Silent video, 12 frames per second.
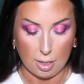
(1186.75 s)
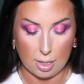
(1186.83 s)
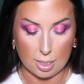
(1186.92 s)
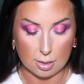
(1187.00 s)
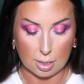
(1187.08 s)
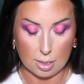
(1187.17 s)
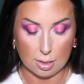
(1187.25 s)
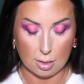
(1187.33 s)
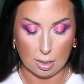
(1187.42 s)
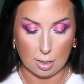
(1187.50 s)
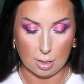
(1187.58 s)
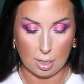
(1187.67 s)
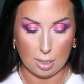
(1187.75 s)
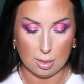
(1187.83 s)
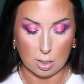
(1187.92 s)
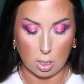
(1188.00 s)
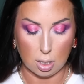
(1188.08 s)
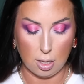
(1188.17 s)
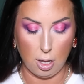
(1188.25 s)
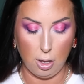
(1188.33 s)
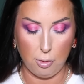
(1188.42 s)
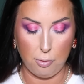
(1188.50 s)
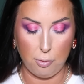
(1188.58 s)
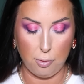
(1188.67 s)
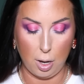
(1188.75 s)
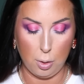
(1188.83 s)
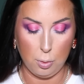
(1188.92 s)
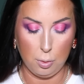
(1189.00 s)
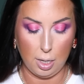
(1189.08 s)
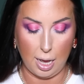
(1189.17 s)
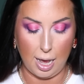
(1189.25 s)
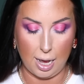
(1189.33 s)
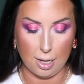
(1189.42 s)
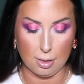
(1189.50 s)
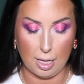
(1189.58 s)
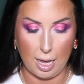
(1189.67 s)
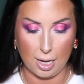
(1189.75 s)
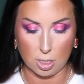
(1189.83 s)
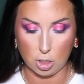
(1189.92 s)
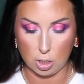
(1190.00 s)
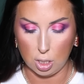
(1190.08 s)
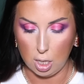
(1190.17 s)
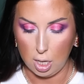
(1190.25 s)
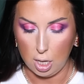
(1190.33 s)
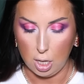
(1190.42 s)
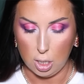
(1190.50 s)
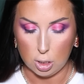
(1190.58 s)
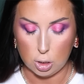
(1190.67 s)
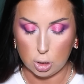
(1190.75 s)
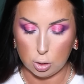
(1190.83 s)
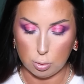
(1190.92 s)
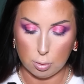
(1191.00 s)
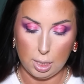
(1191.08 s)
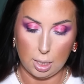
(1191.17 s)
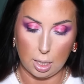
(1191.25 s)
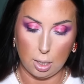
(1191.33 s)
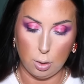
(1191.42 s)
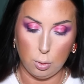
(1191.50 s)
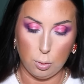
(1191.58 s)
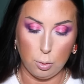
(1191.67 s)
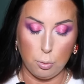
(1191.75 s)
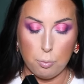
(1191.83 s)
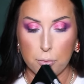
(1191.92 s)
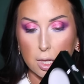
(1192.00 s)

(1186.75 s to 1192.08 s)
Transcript: These are the Faux Eyelash Trio.